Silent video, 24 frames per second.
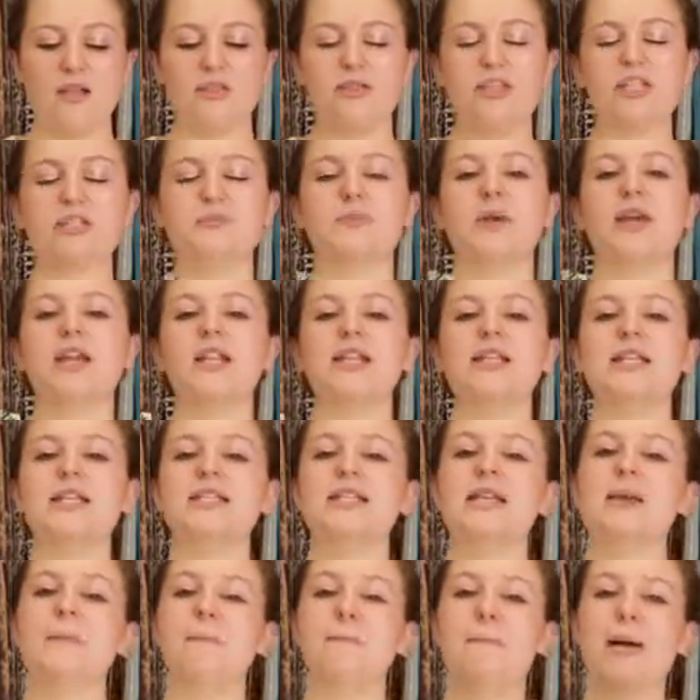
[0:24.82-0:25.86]
This product
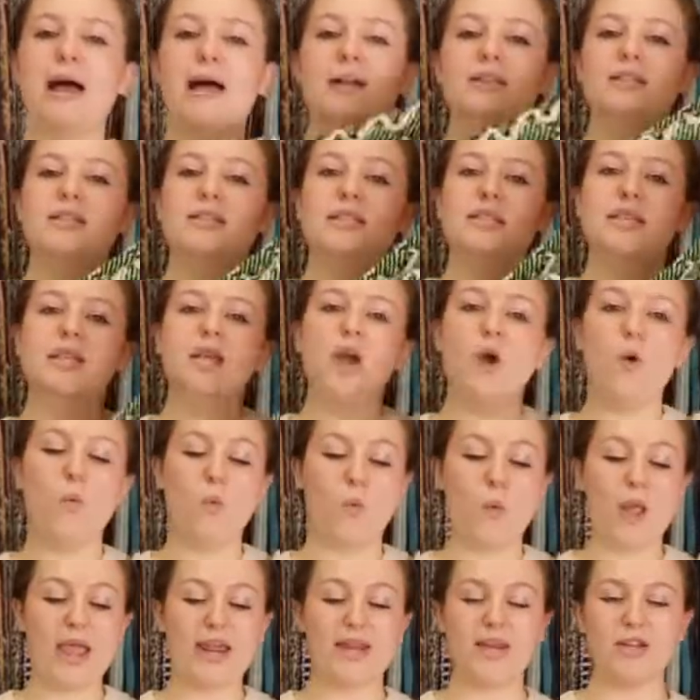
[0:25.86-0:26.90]
has a bouncy,
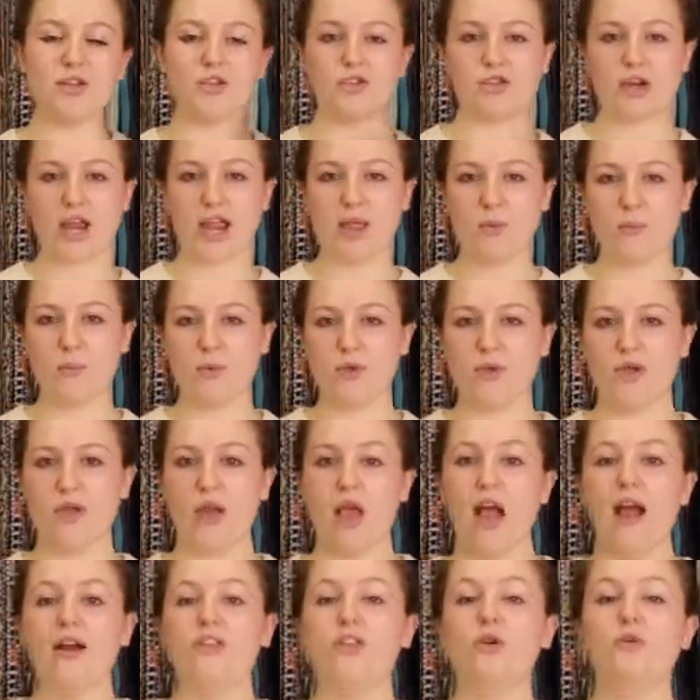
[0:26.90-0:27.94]
weighted drape
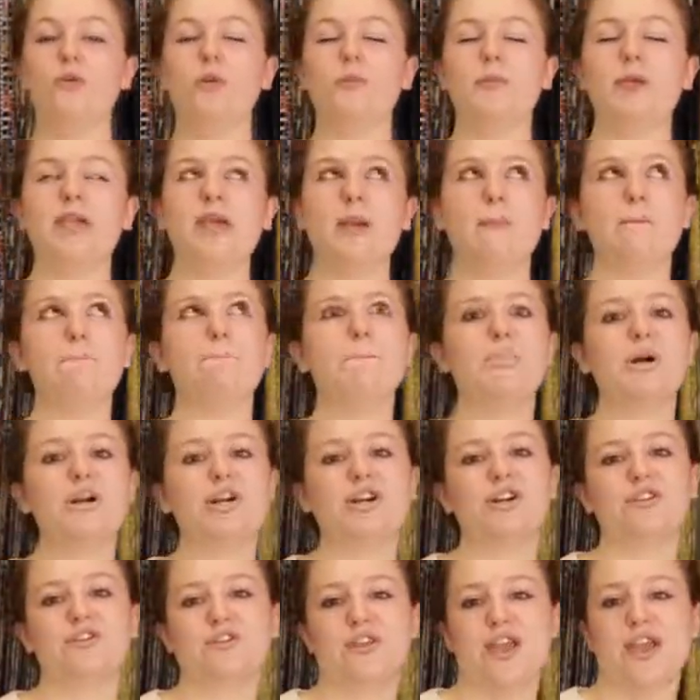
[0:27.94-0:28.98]
that would be
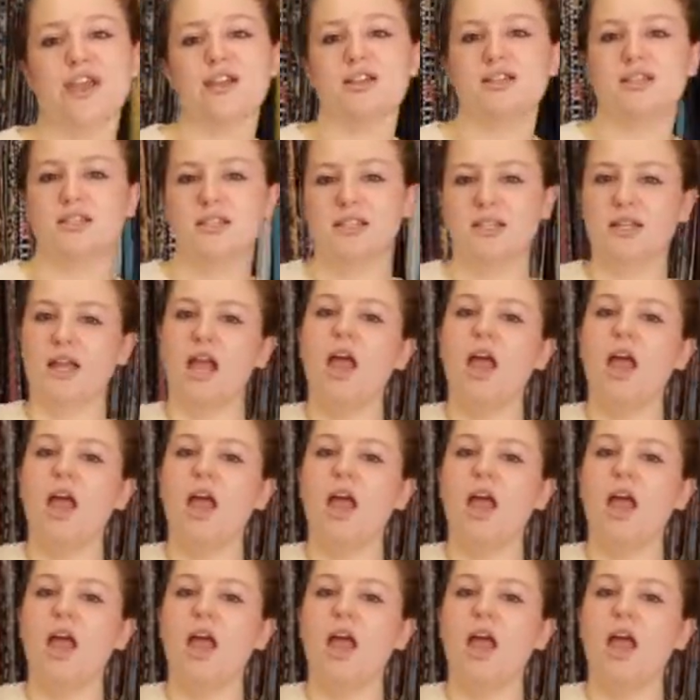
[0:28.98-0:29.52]
perfect